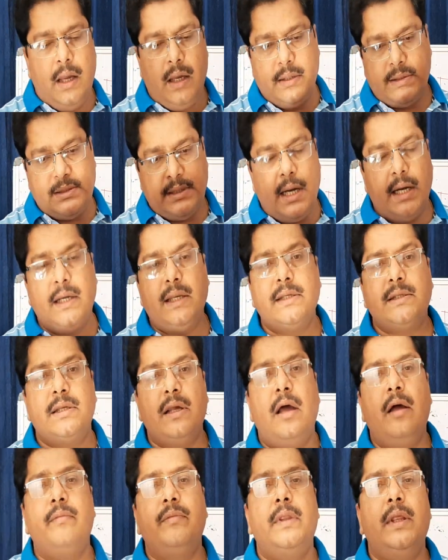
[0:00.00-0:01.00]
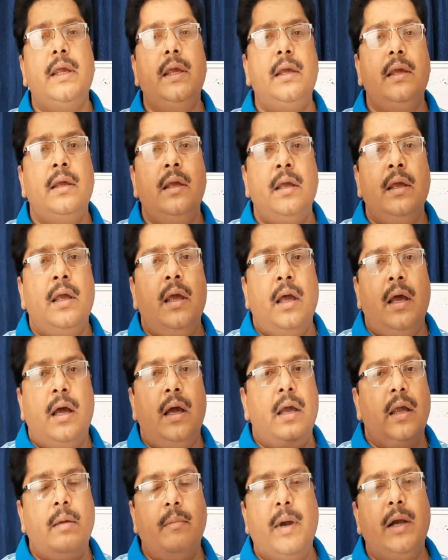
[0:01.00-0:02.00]
status of the
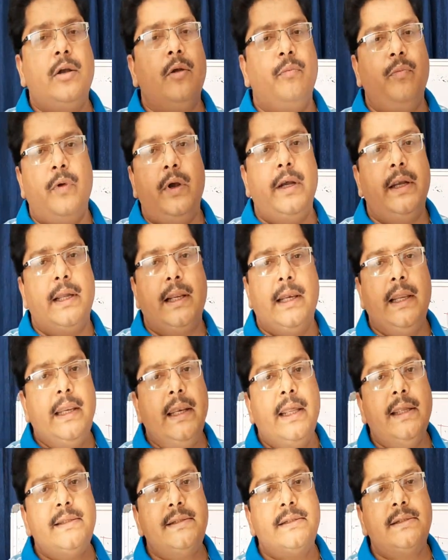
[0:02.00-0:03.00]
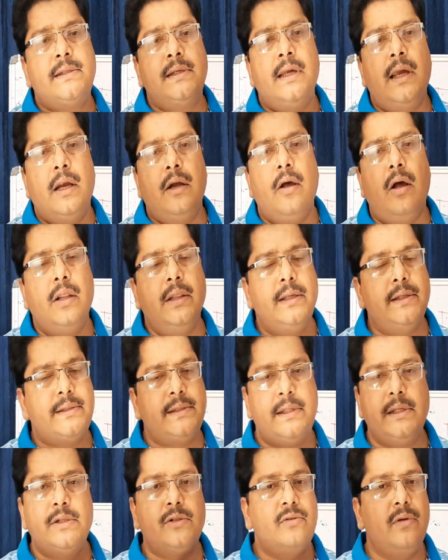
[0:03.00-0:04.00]
hematopoietic lineage, and all these
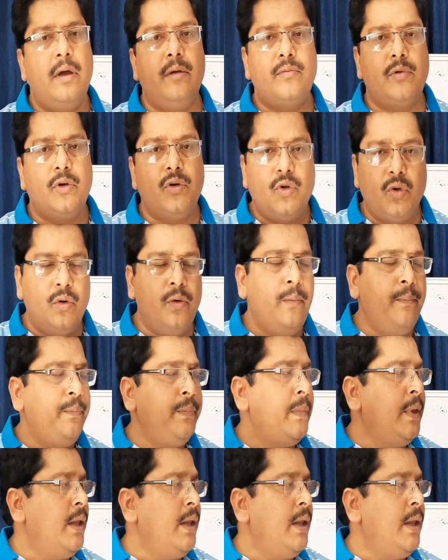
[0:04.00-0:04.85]
things we have to do